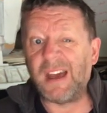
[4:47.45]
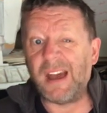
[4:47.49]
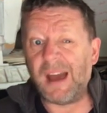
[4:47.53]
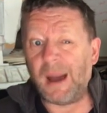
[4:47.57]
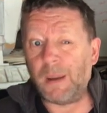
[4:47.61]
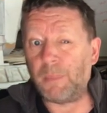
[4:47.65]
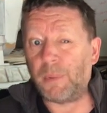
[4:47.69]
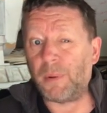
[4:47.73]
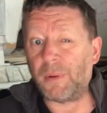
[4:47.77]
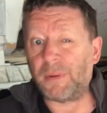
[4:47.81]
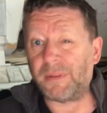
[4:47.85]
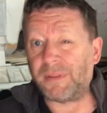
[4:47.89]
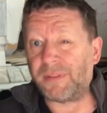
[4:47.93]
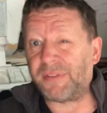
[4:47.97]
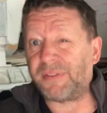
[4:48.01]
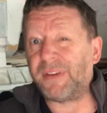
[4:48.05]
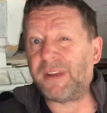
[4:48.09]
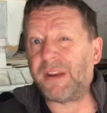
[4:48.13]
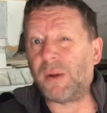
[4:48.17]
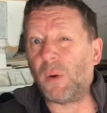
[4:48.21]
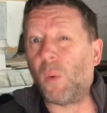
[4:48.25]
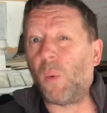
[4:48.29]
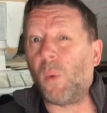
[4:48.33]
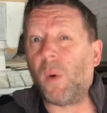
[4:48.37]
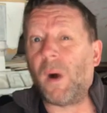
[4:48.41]
and put a
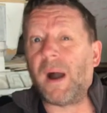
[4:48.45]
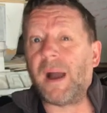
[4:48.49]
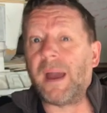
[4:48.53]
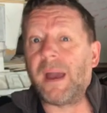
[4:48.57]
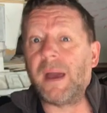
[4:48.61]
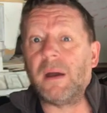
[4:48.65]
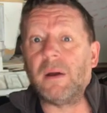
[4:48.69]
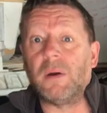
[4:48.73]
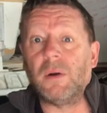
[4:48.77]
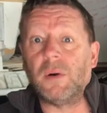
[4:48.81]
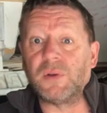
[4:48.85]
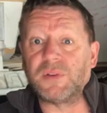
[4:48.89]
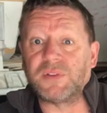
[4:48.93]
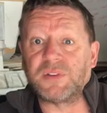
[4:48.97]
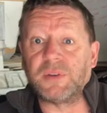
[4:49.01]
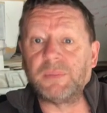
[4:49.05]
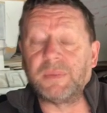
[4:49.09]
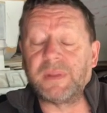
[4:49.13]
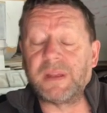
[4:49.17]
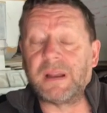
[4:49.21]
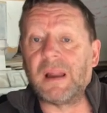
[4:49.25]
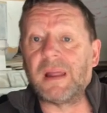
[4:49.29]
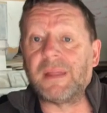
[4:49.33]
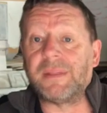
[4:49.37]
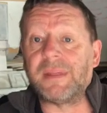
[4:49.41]
thinner wire or
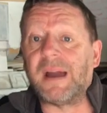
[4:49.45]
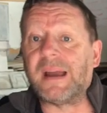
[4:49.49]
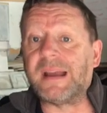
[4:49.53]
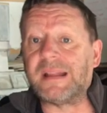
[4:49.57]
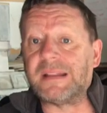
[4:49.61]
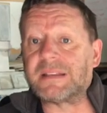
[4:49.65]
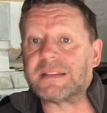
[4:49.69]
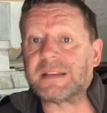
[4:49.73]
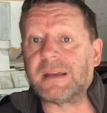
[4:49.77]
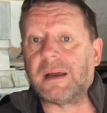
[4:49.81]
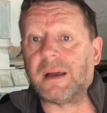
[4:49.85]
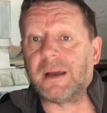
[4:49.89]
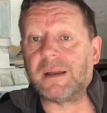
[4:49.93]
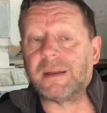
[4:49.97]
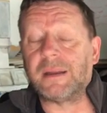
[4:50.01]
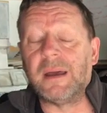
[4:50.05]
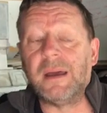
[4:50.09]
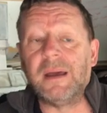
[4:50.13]
something like that inside.